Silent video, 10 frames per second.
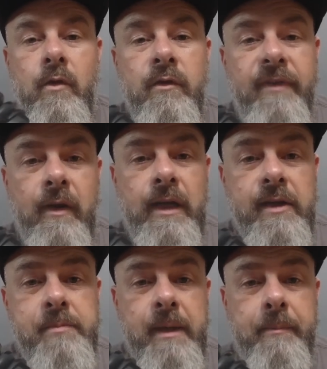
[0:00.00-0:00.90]
Those very
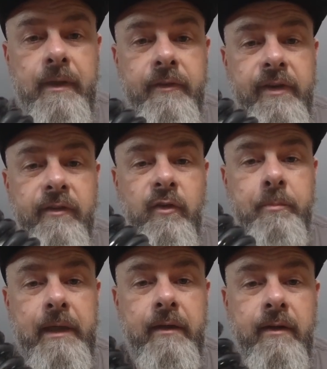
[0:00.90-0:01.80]
nice people at
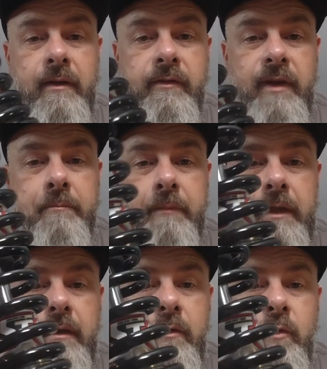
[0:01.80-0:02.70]
Chiselspeed sent
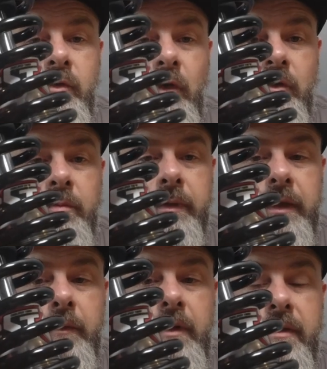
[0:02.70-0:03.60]
me a new shock to
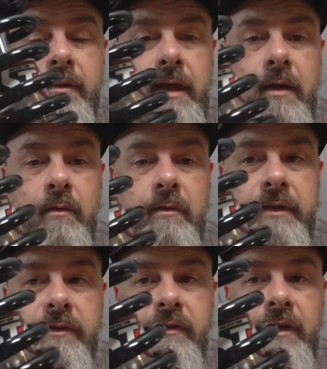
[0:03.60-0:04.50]
play with. Now,
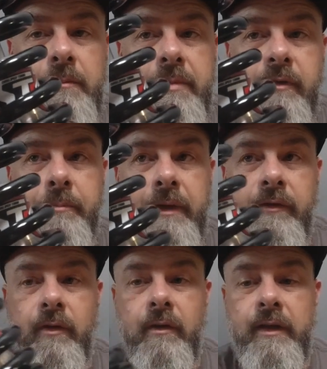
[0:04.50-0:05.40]
this is a little bit
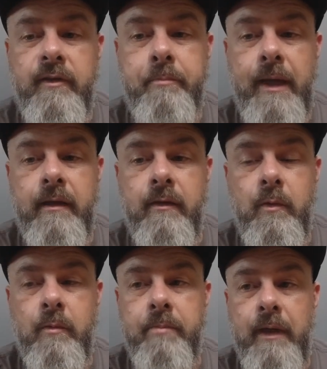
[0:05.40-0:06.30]
special. It's brand
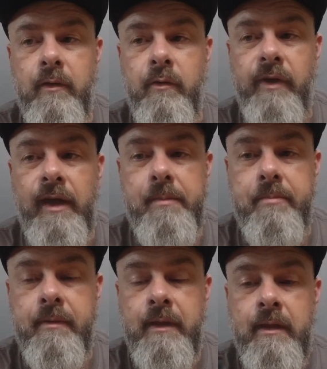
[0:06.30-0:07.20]
new type.
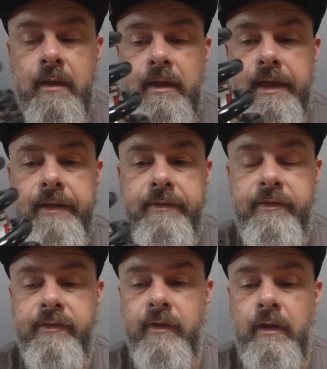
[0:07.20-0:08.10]

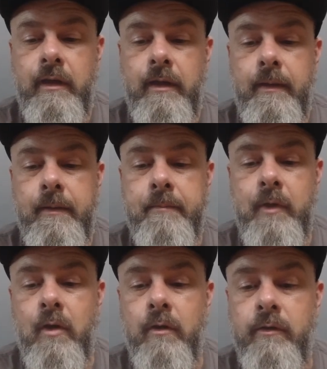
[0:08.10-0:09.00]
It's
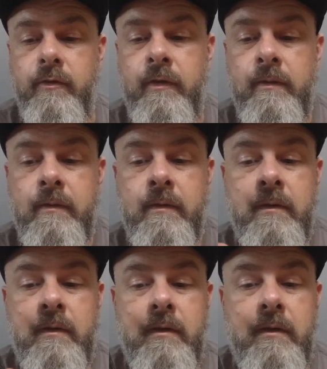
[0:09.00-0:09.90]
got
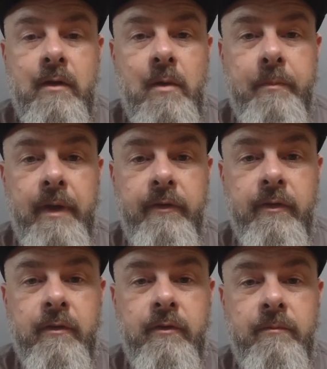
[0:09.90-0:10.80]

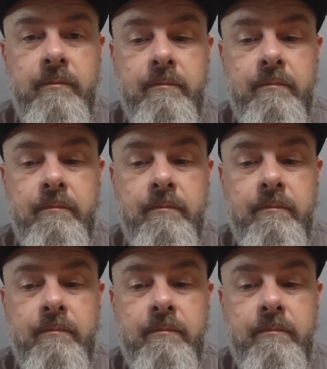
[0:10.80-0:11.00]
compression